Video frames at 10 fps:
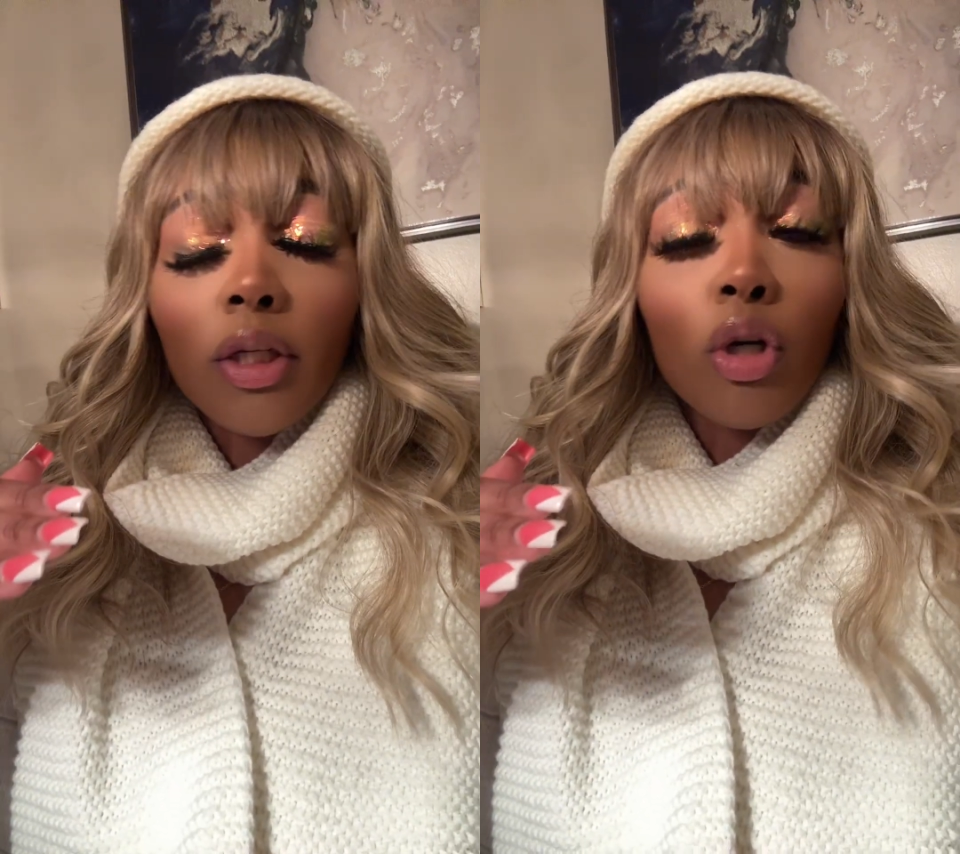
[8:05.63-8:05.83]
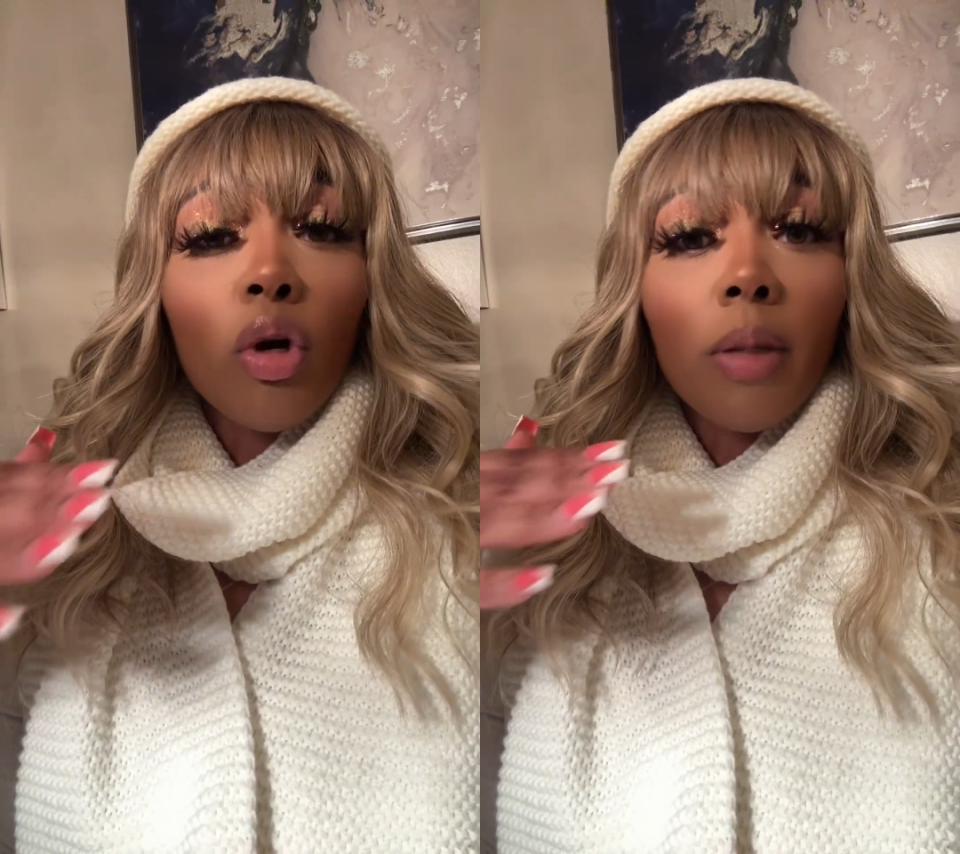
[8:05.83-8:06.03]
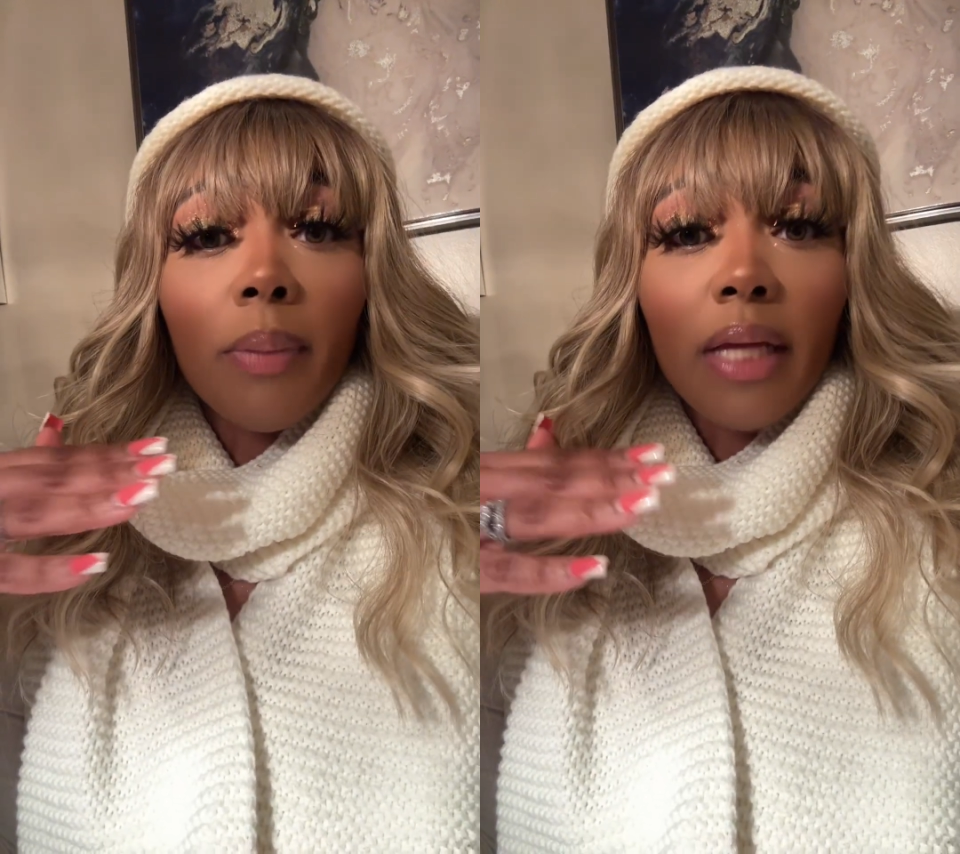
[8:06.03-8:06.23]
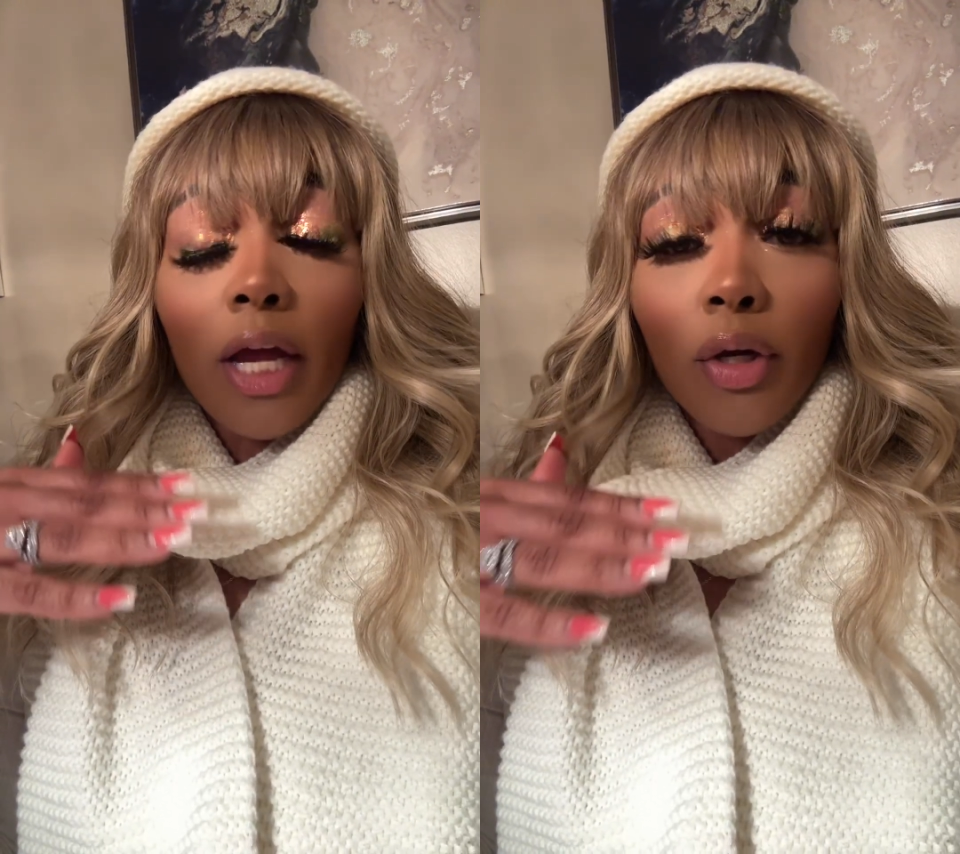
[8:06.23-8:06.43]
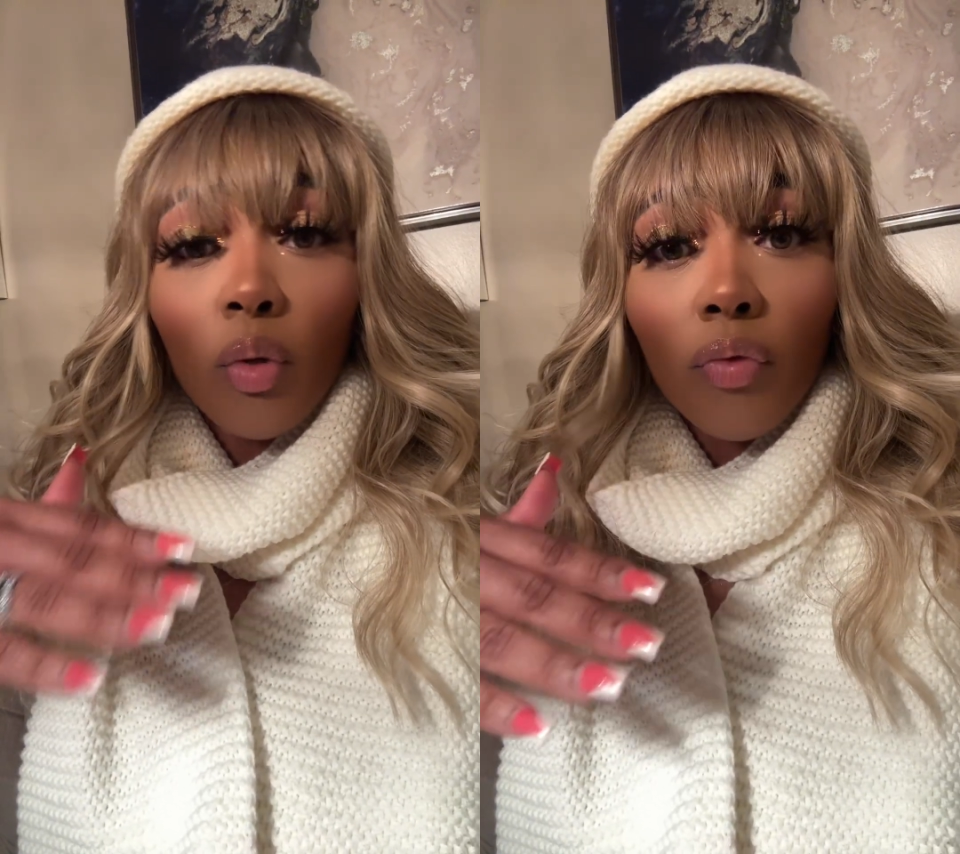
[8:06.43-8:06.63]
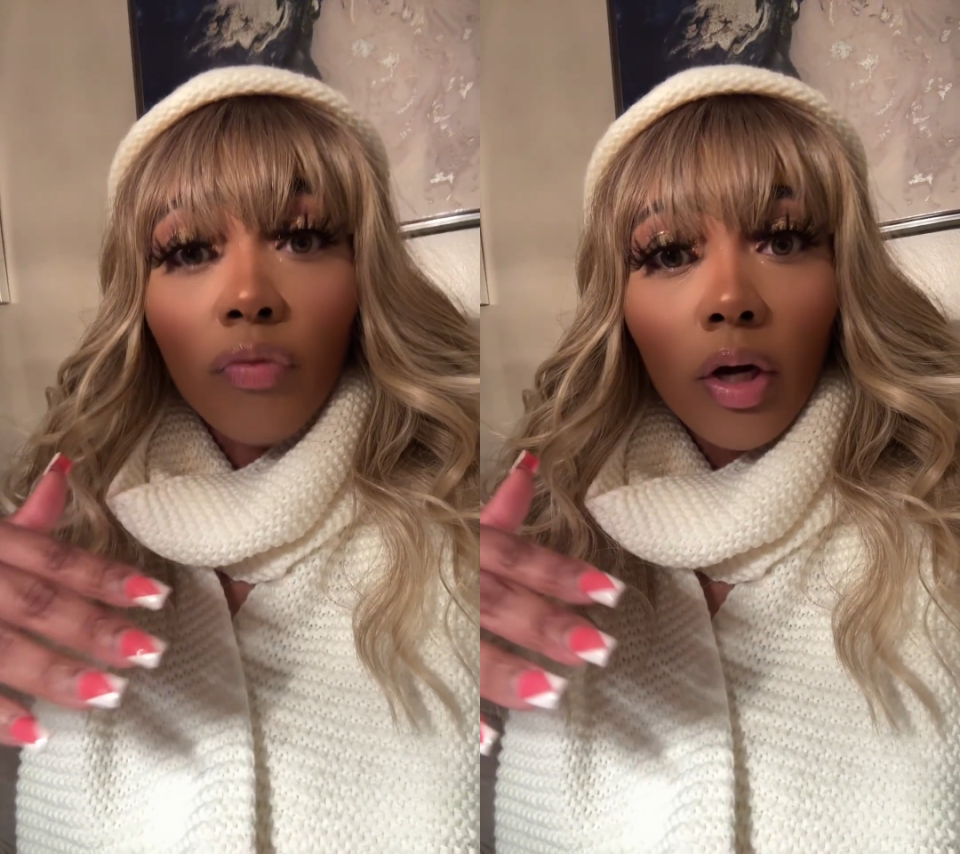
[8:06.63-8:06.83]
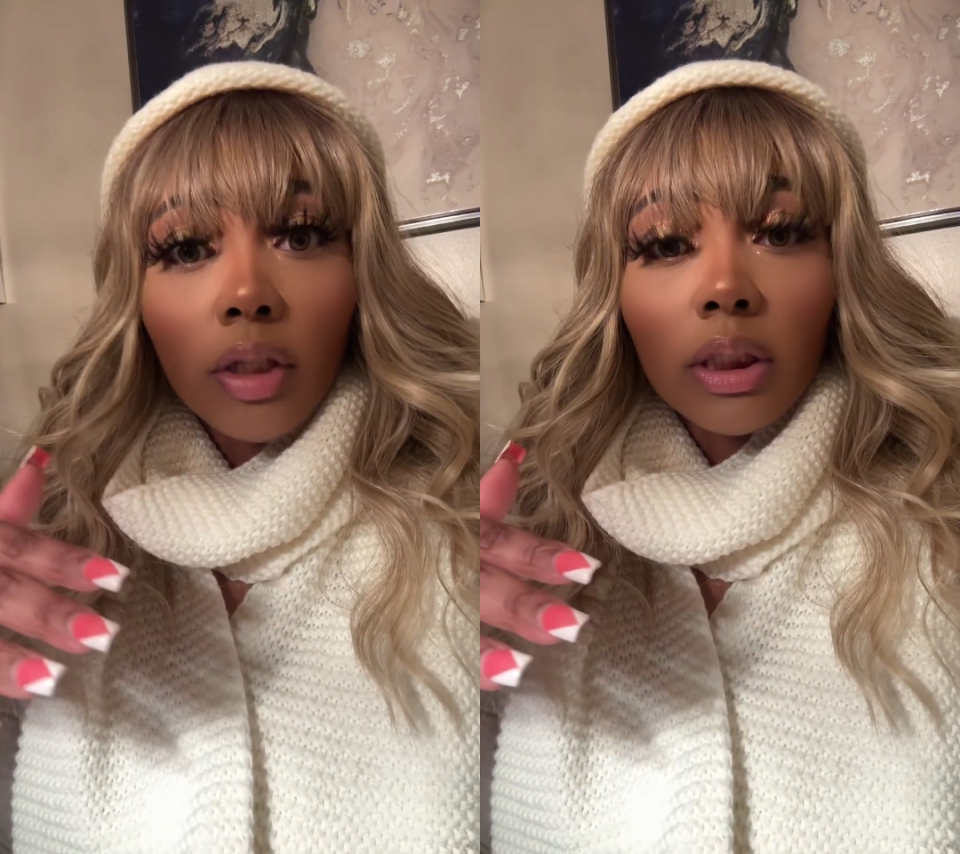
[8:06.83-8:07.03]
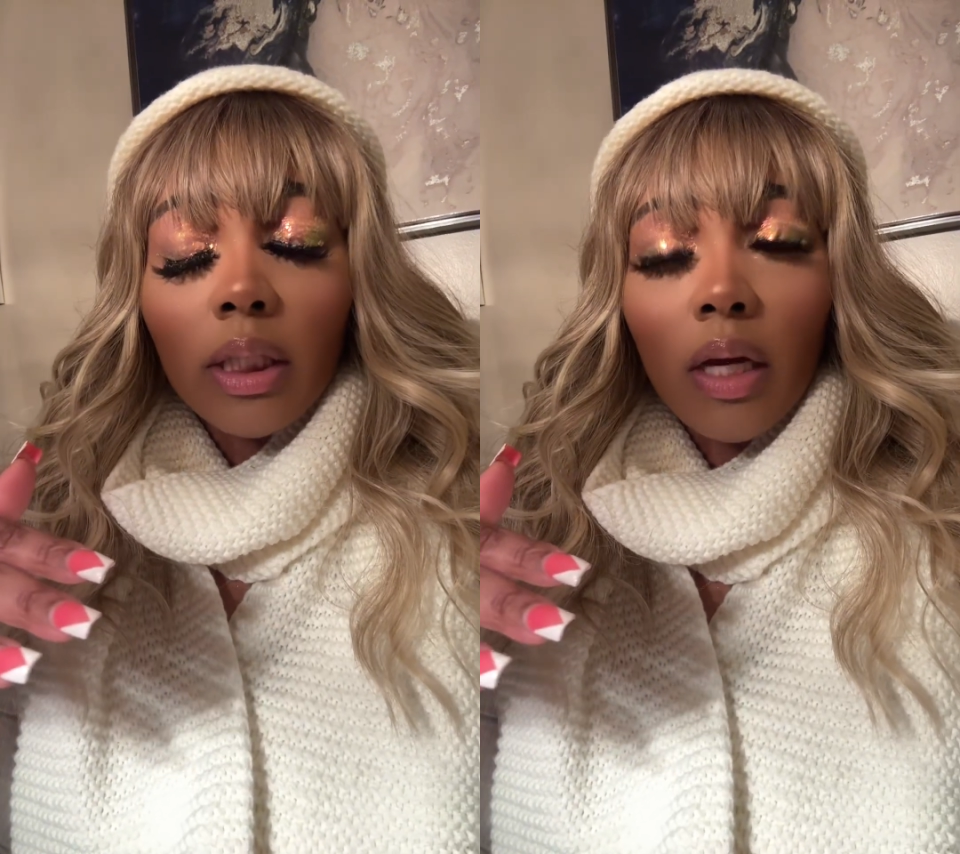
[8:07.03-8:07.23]
You're going to be a new
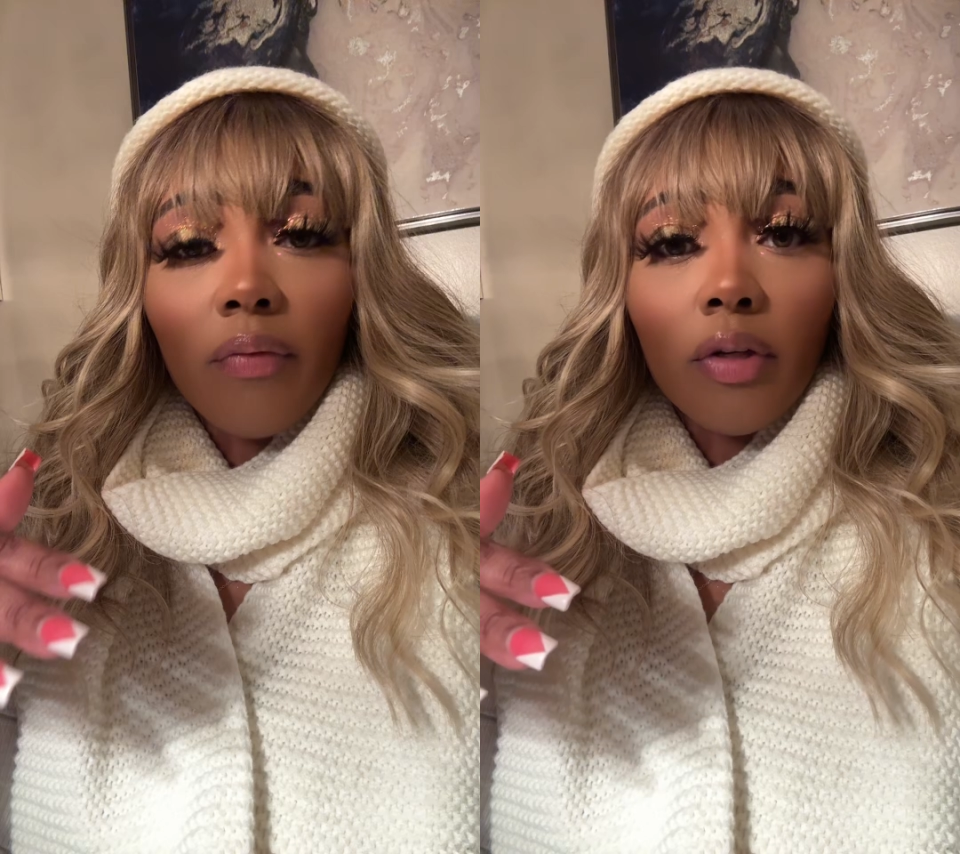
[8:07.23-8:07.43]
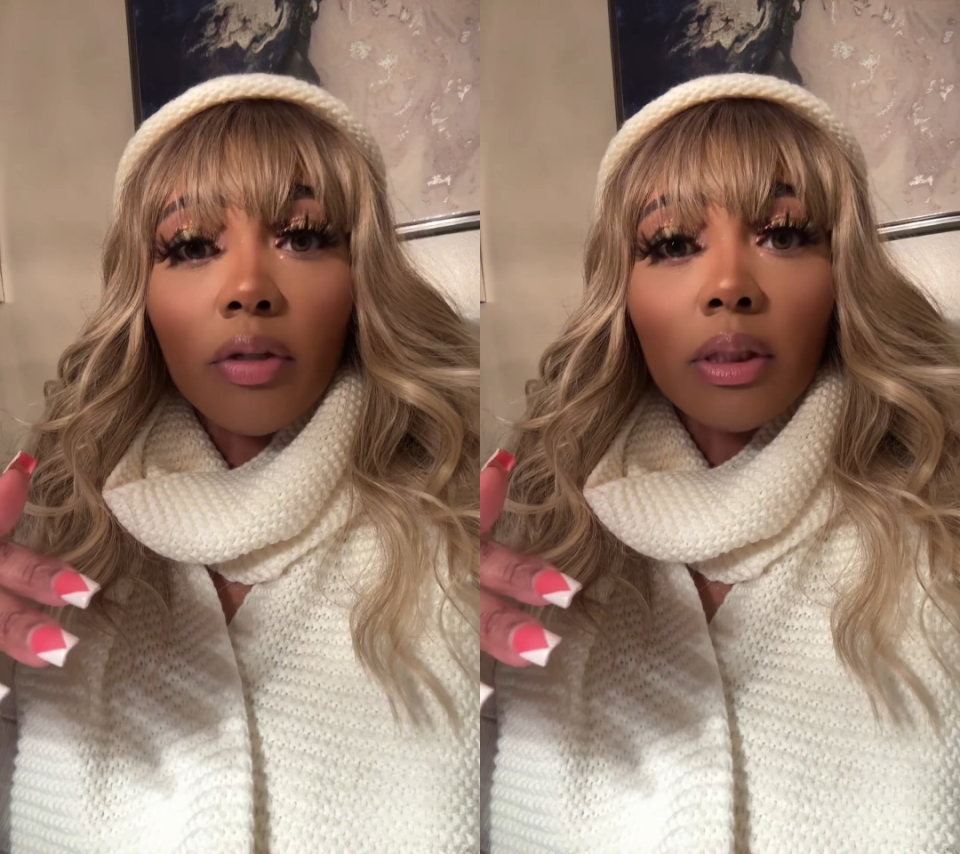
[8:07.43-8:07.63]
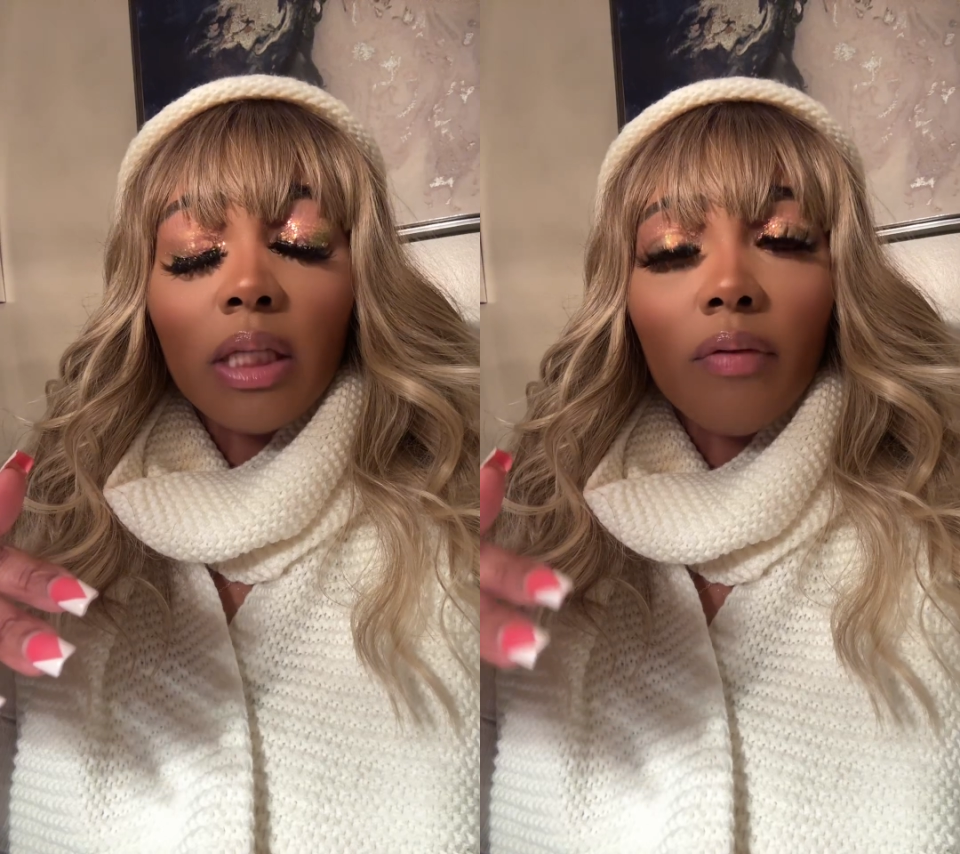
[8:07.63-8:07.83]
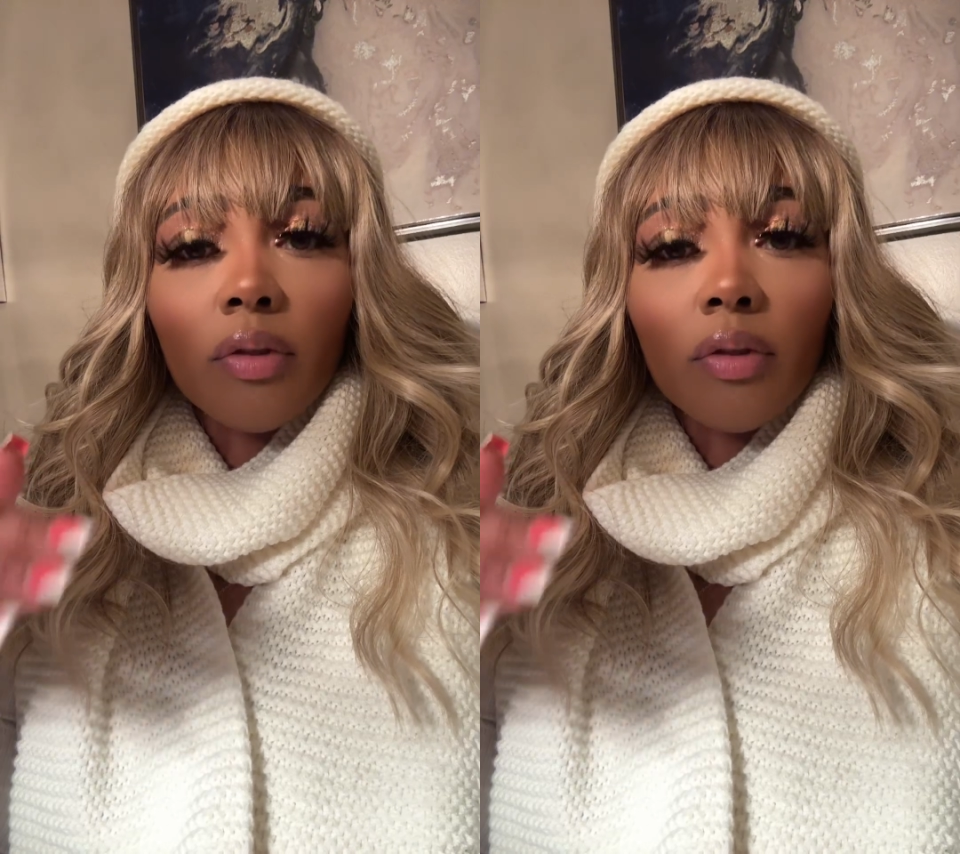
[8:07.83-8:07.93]
version of yourself.